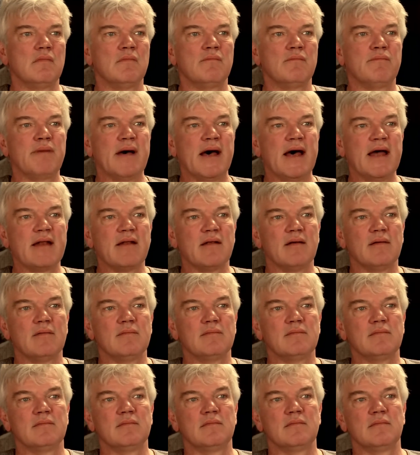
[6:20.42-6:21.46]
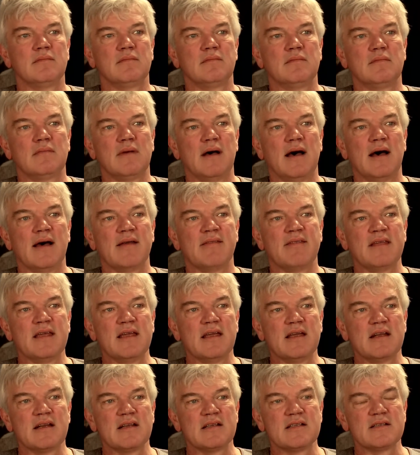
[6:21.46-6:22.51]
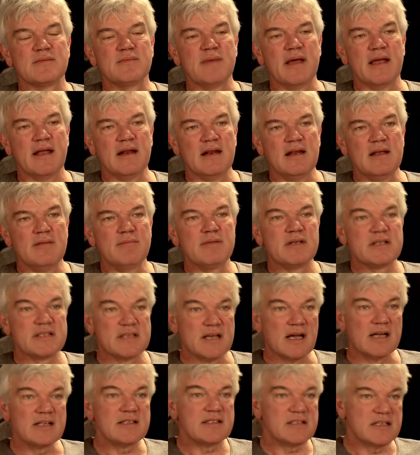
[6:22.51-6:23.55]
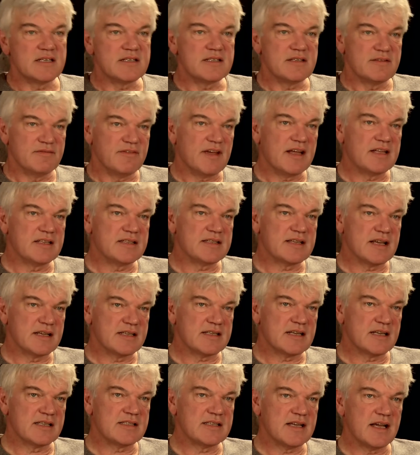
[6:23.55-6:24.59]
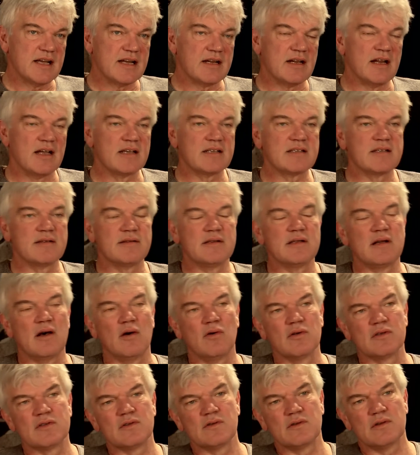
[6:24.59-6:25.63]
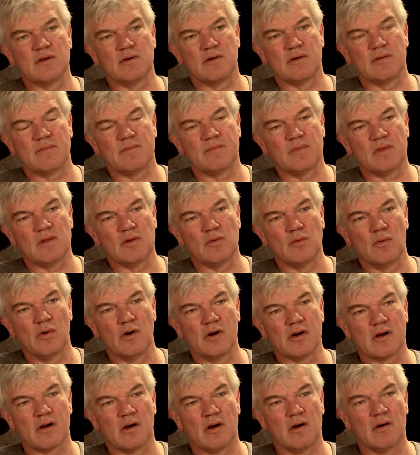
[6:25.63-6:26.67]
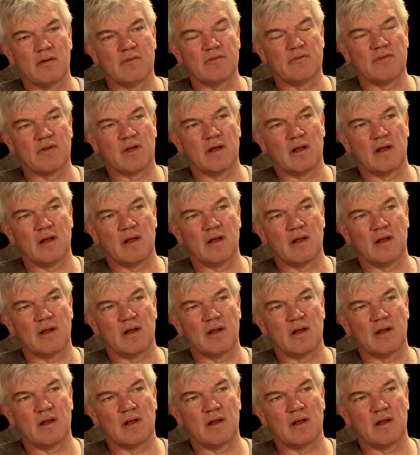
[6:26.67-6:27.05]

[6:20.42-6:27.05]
But I think it is mainly, besides these events, as I said, like also the work of